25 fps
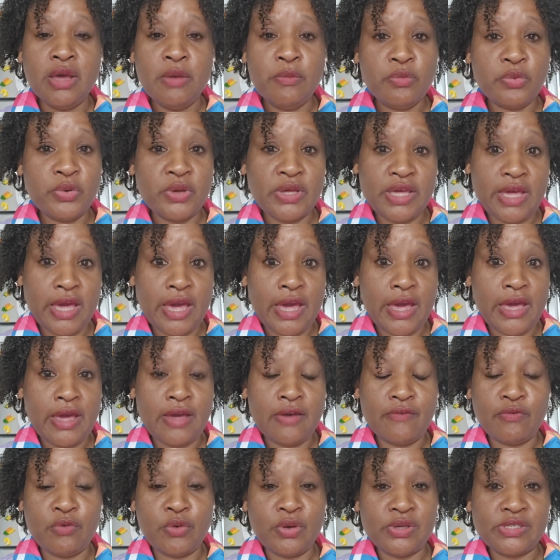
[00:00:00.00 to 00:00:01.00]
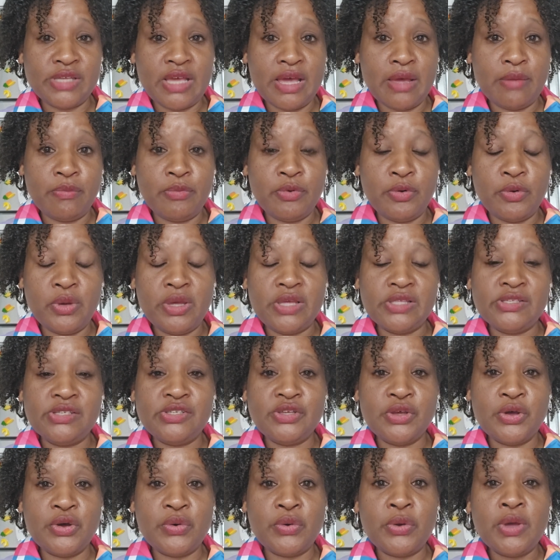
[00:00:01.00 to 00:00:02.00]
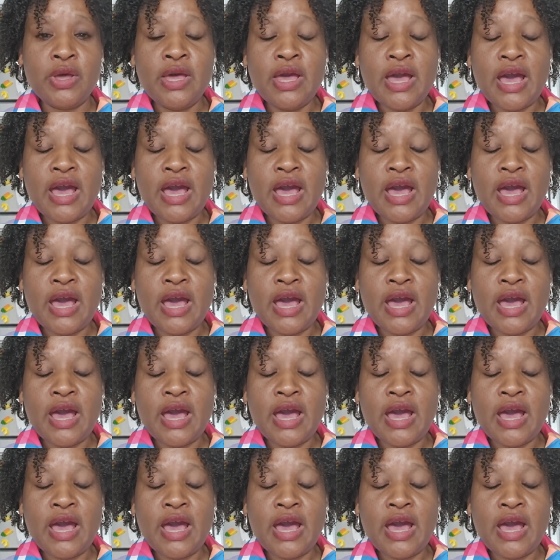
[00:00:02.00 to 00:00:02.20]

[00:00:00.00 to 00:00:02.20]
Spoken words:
pre-K, for example. And so